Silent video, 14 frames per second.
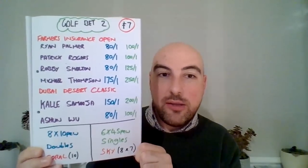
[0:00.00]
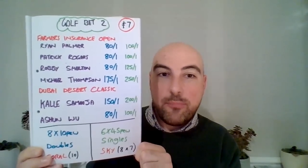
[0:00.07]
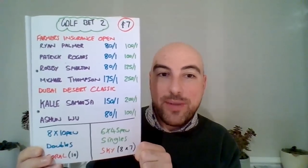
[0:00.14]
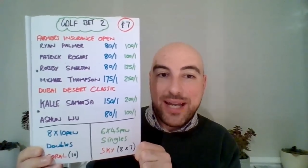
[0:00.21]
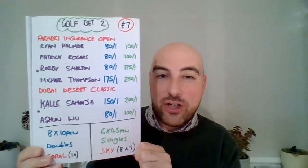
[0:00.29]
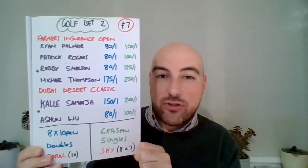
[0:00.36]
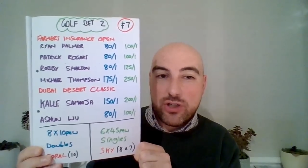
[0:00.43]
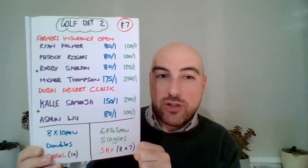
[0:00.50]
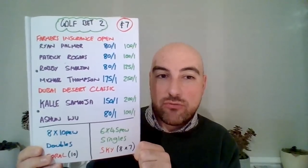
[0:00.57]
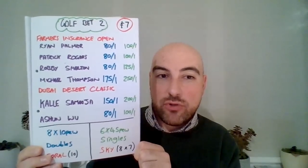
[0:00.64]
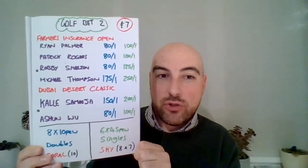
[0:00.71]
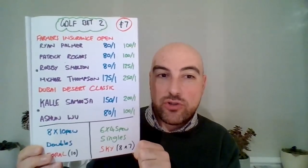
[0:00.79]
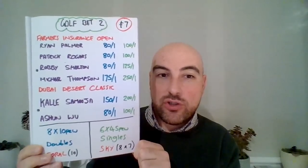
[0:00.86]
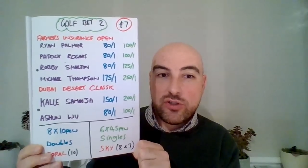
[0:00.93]
Patrick
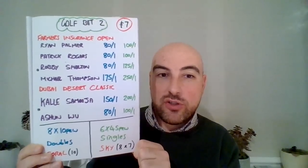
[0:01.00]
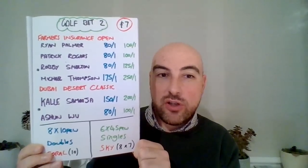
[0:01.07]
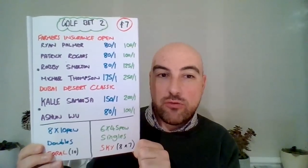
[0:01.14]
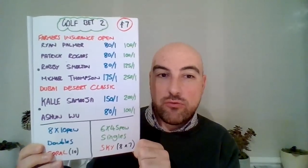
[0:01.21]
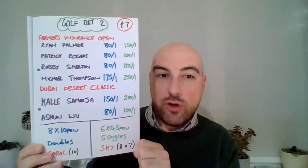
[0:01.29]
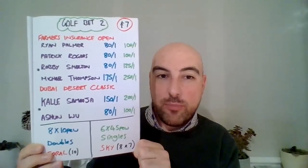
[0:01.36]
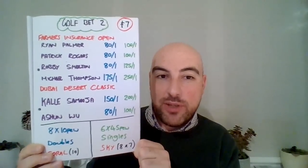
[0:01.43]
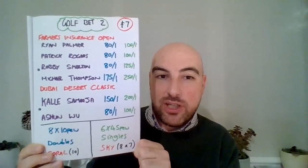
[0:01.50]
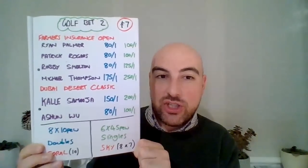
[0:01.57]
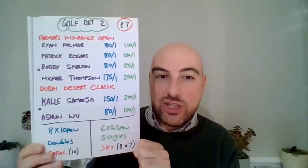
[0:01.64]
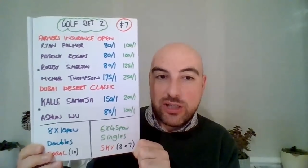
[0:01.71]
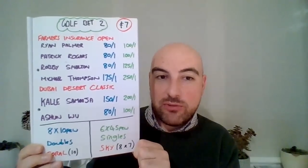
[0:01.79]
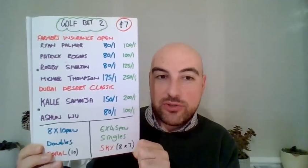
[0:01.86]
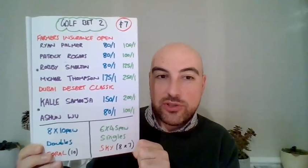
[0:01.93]
Rogers, Robbie
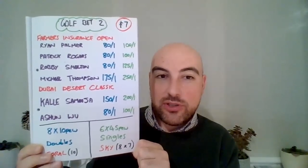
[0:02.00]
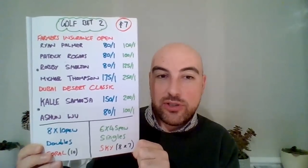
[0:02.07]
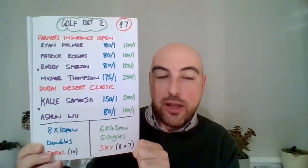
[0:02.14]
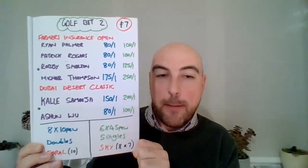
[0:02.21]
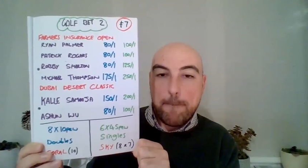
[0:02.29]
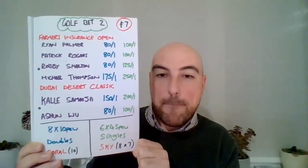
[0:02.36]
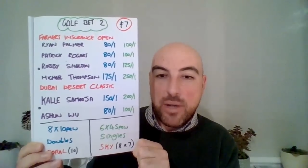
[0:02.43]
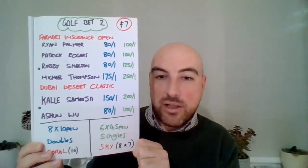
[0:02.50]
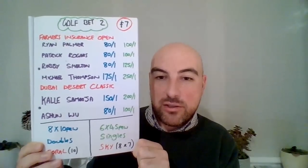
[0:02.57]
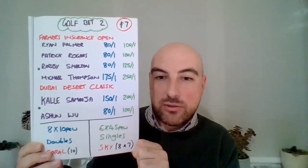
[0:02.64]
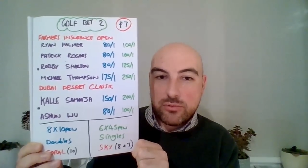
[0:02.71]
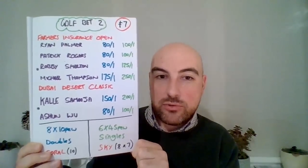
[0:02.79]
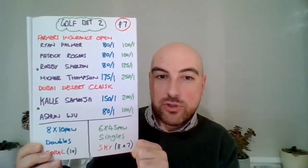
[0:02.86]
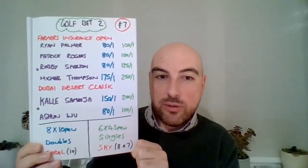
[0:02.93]
Shelton,
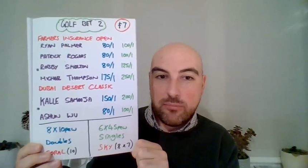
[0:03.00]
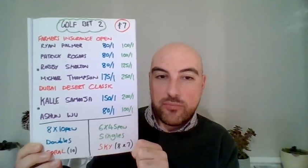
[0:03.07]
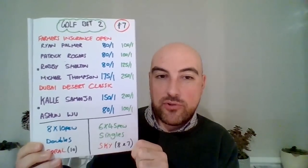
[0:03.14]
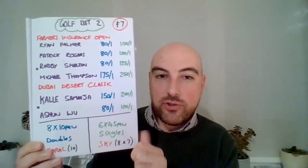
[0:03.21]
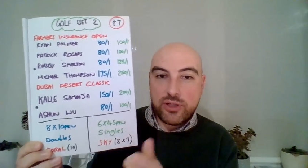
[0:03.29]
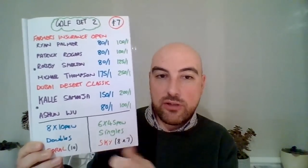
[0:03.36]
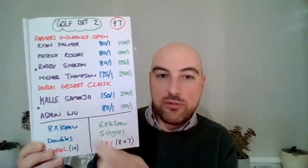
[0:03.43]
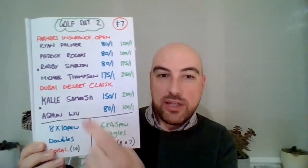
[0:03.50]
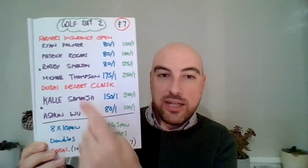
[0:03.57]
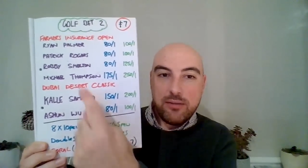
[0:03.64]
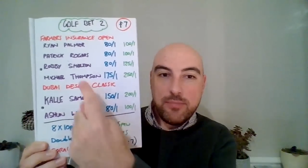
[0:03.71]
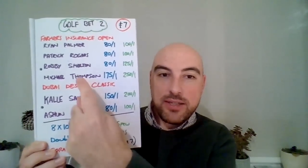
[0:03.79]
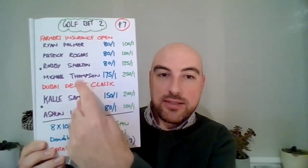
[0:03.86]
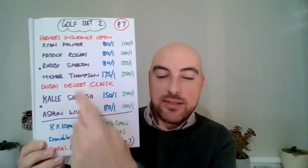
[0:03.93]
Michael Thompson. Don't get it
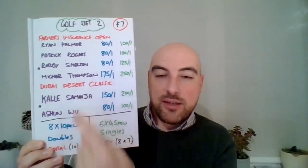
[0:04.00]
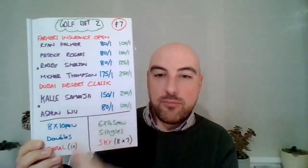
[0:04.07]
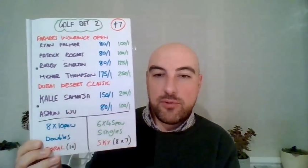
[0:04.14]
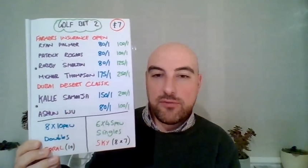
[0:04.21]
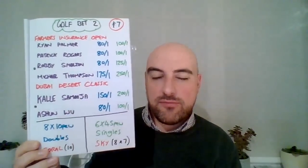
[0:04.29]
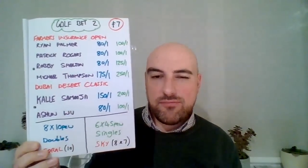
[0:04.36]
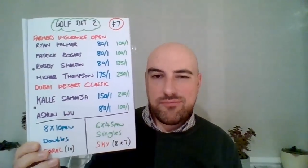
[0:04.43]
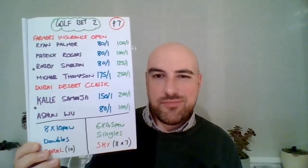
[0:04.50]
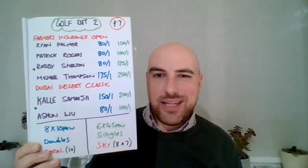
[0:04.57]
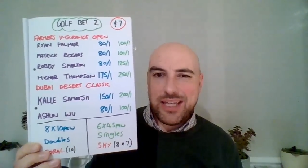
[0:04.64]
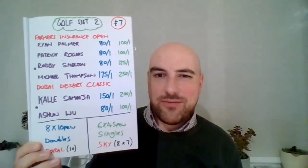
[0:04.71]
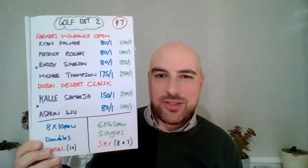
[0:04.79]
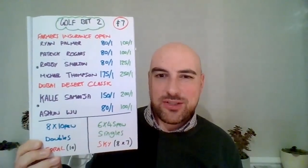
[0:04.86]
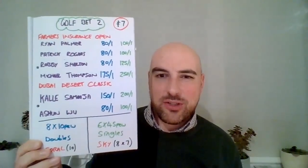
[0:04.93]
mixed up with
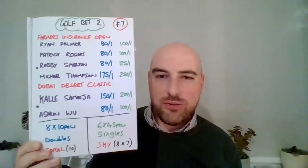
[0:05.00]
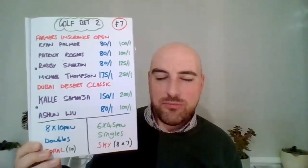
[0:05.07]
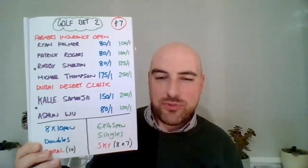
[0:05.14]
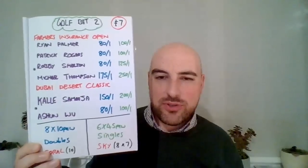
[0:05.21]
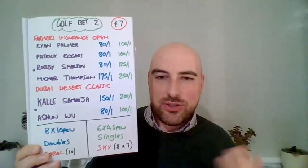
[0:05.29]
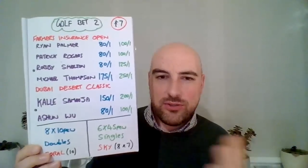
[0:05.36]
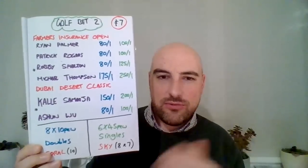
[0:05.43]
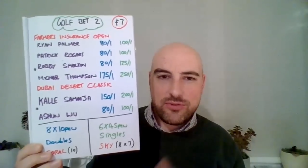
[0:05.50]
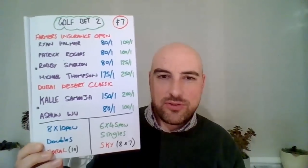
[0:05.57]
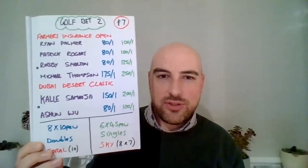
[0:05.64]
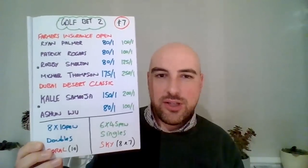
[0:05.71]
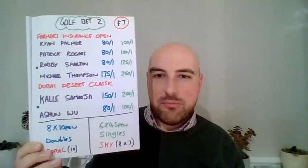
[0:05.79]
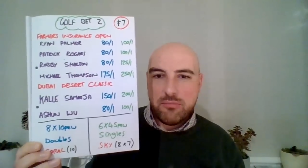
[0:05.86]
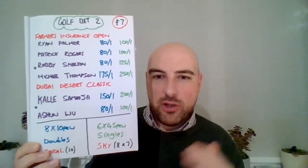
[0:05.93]
Davis Thompson, who's
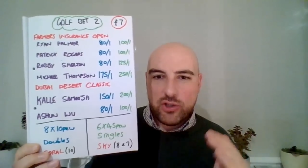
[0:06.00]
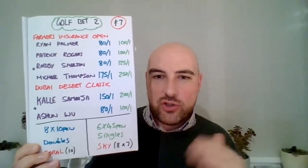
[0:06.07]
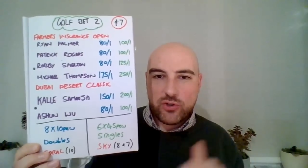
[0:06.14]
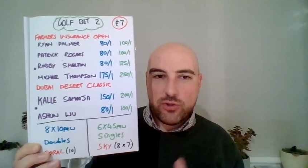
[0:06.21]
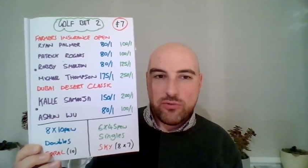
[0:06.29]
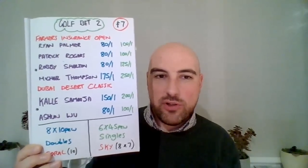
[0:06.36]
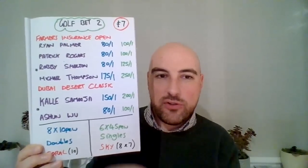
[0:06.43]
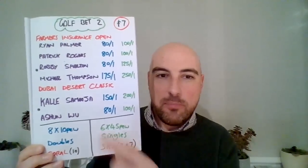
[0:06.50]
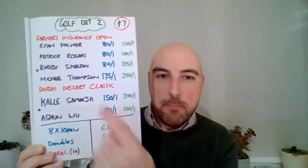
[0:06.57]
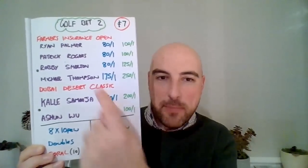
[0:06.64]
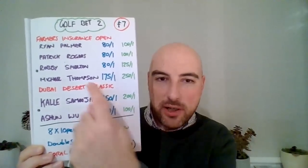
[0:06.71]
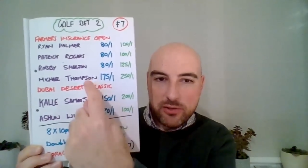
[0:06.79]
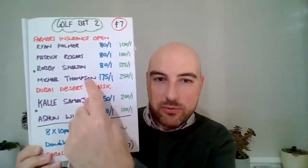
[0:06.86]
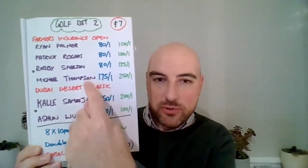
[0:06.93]
much shorter odds.
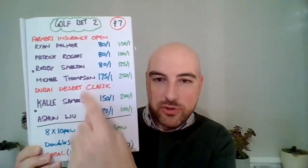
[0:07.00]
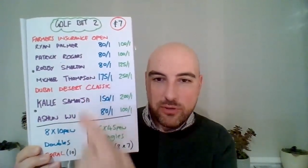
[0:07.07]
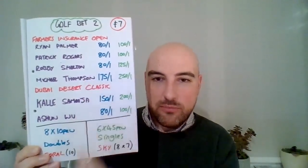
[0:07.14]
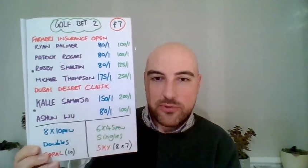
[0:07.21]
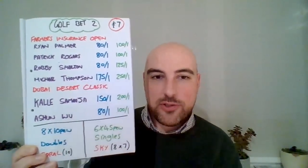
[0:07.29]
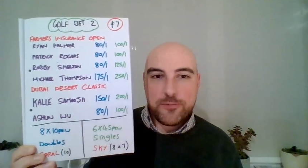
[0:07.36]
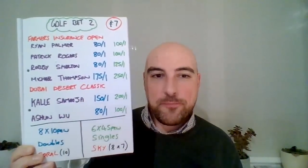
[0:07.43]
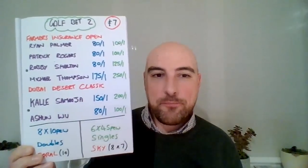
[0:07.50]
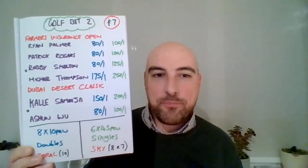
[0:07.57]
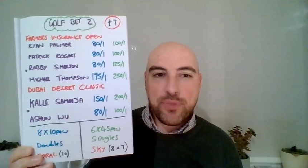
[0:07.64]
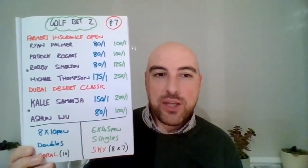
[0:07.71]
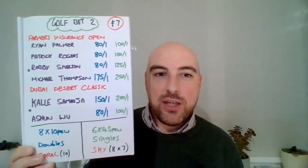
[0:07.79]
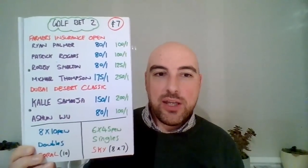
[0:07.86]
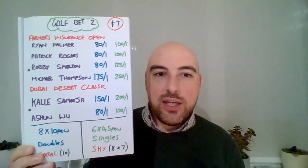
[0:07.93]
Michael Thompson.
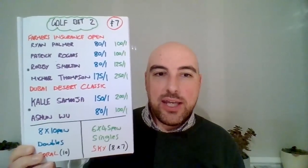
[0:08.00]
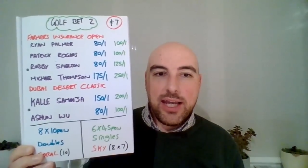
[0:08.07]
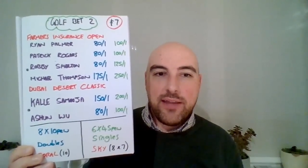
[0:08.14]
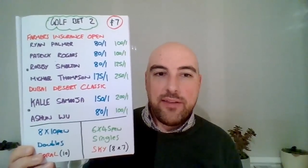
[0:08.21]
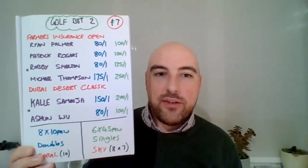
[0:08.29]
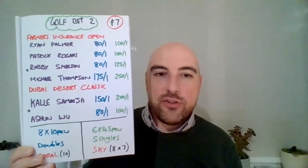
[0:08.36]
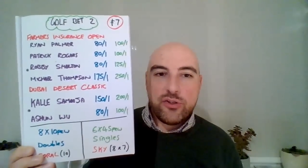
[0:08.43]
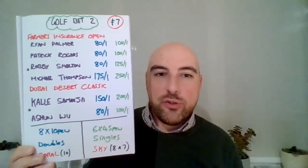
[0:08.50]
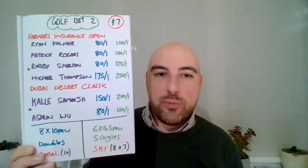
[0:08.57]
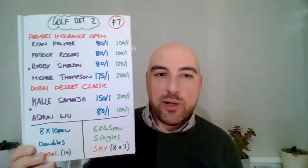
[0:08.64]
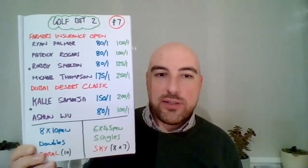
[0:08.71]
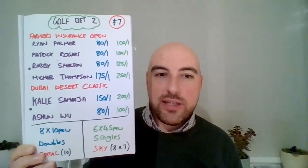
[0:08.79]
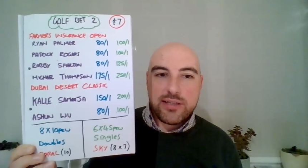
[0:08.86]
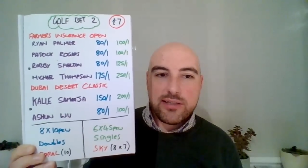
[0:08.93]
And then the
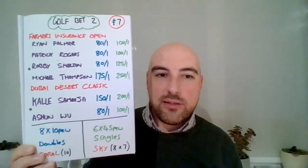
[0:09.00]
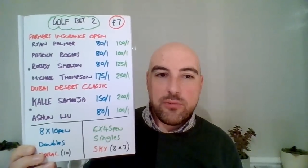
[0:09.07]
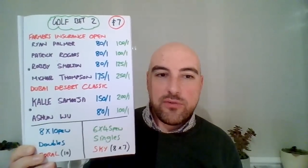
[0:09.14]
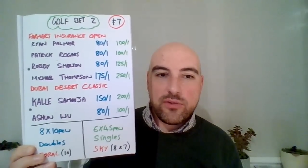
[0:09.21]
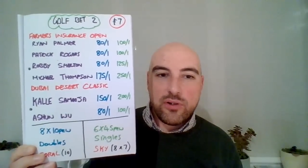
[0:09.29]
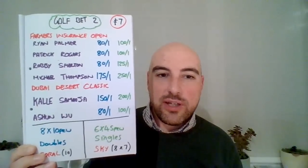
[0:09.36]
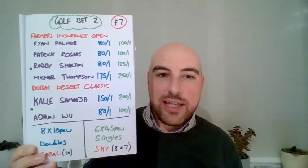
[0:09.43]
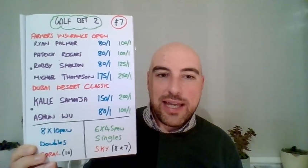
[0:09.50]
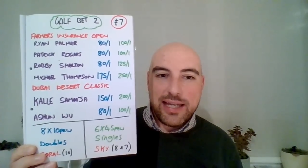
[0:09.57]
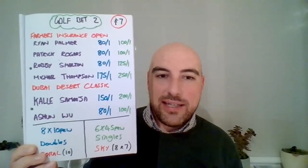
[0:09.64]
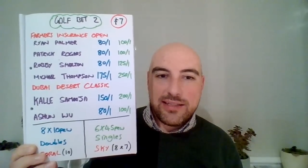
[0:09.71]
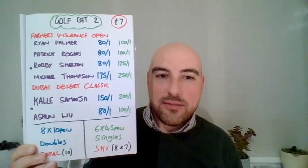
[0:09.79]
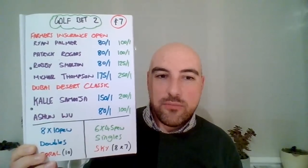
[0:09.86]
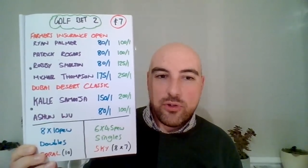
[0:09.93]
Dubai Desert, we've got Kali
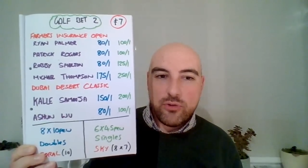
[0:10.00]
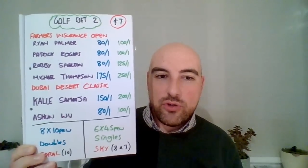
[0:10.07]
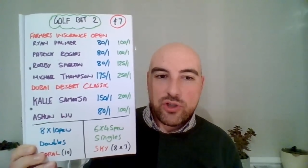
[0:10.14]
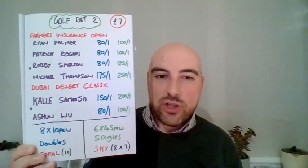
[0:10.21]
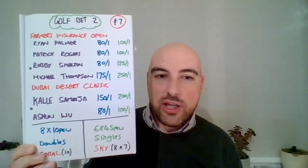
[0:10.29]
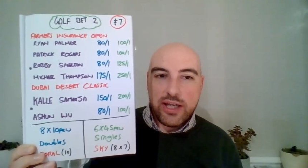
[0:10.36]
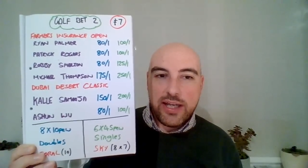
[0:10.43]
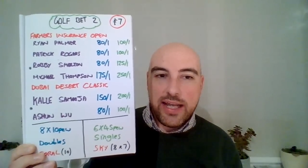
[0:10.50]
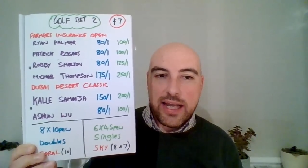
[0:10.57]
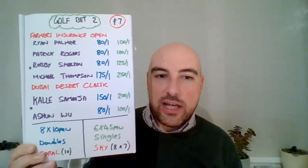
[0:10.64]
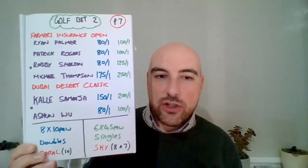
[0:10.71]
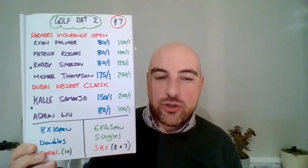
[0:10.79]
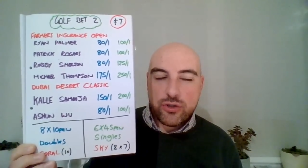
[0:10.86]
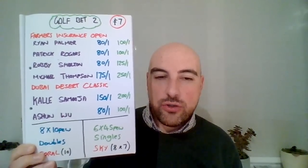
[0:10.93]
Samuja and
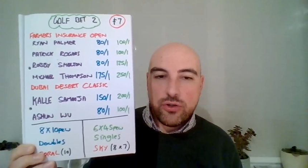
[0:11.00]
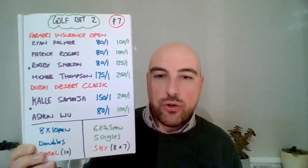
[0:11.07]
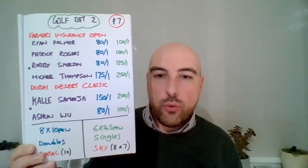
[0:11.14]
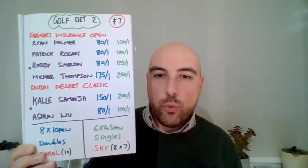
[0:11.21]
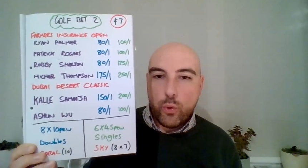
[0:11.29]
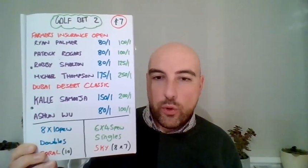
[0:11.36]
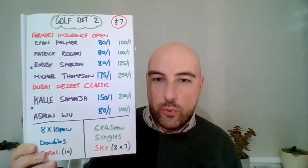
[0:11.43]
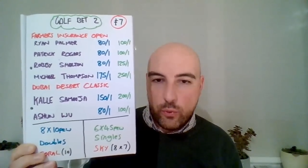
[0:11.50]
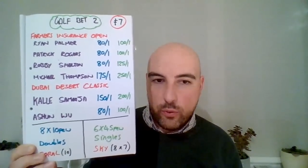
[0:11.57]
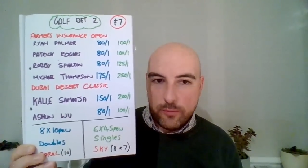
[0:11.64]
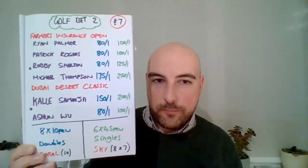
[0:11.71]
Ashen Wu.